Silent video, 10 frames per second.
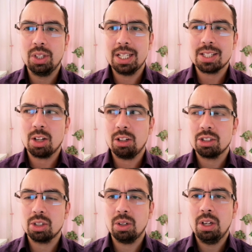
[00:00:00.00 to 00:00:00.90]
this
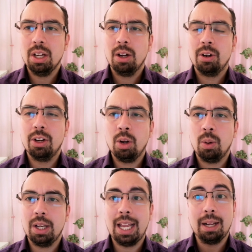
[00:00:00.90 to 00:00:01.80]
also,
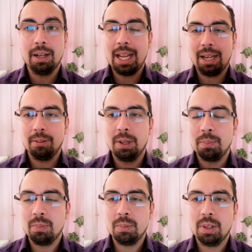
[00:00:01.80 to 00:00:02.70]
like
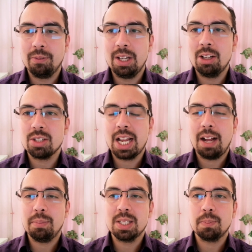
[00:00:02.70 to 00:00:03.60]
in the videos that
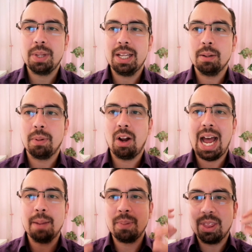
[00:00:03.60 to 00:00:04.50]
I've been speaking about,
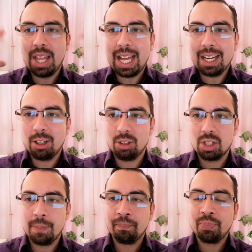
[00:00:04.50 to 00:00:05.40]
hypotheticals,
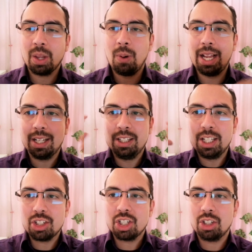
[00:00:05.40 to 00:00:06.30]
right?
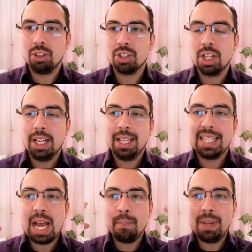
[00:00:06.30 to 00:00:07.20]
Conditionals,
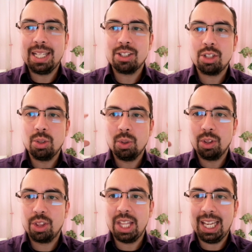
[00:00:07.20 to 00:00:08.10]
that makes you
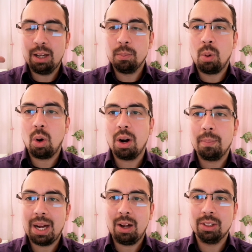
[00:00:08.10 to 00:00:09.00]
think more
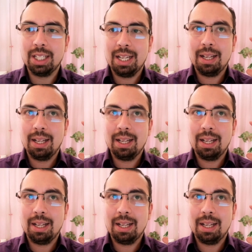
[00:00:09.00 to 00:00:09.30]
about